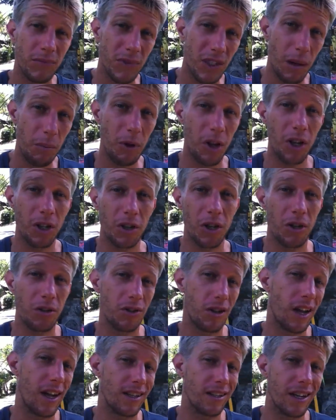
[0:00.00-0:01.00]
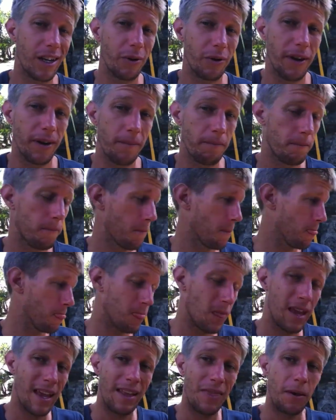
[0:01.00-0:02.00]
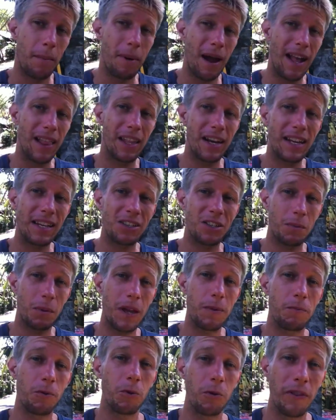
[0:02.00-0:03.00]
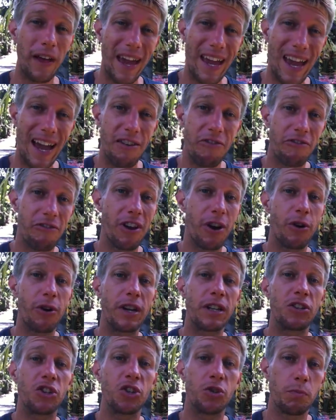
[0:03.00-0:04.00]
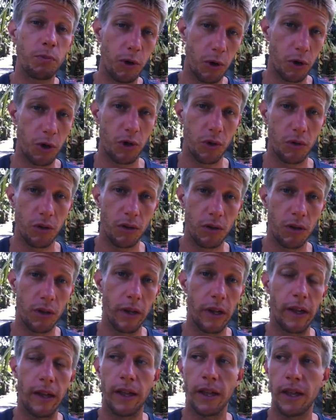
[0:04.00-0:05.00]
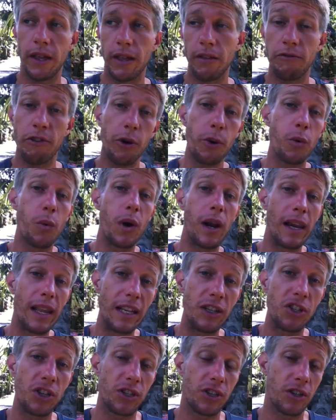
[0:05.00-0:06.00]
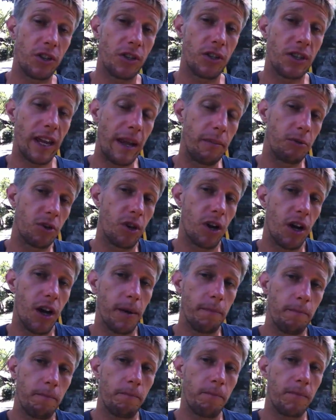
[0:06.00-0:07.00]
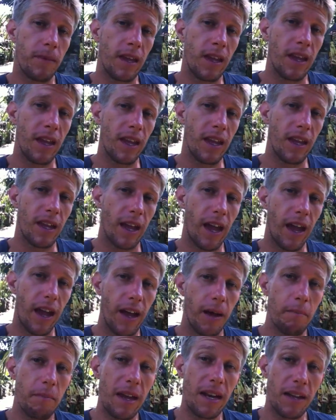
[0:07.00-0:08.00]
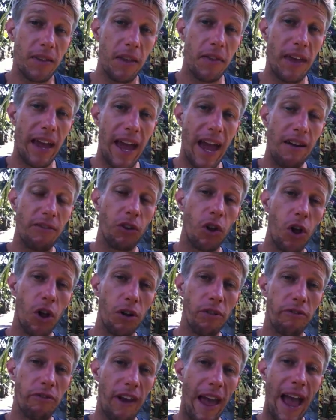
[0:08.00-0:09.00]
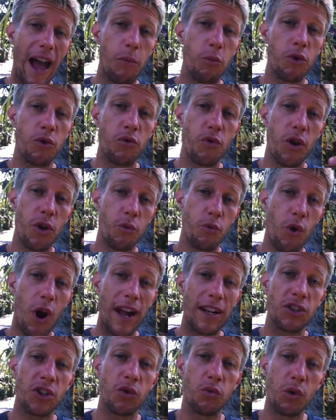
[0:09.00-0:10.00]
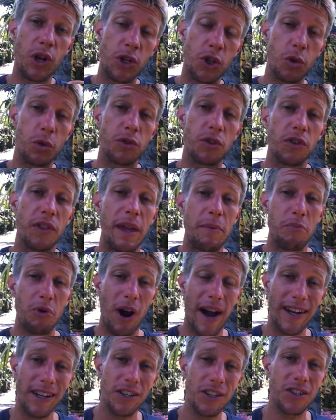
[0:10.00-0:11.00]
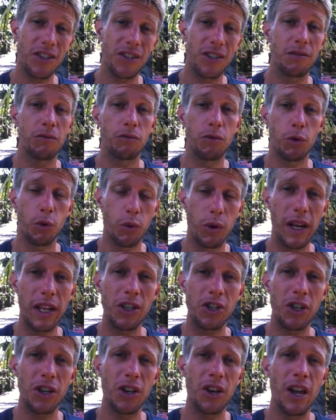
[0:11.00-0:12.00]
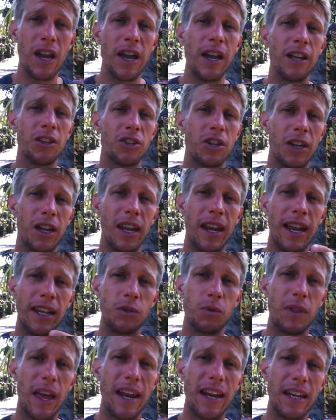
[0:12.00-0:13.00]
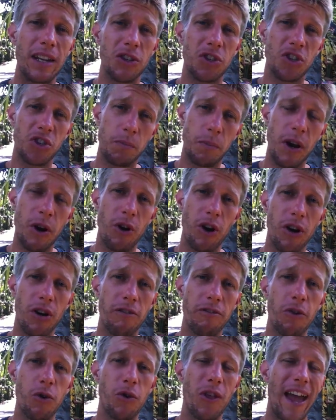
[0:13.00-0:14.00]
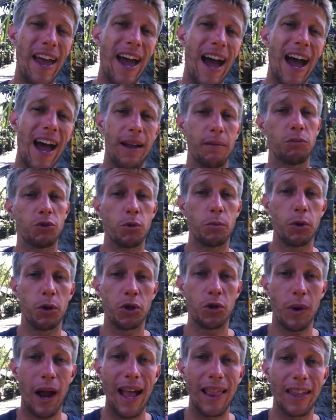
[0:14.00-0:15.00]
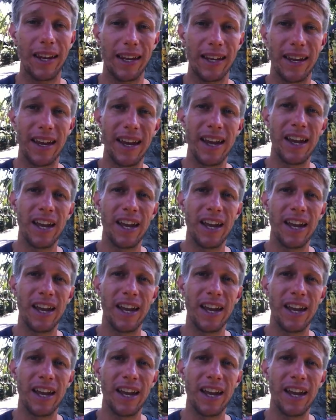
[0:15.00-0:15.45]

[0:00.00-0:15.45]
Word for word: Something along those lines, anyway. The Balinese people, they are very spiritual, very religious at the same time, uh, meaning that they have a lot of outward rites and rituals that they practice, the religion, to connect with that inner spirit of who they are, spirituality.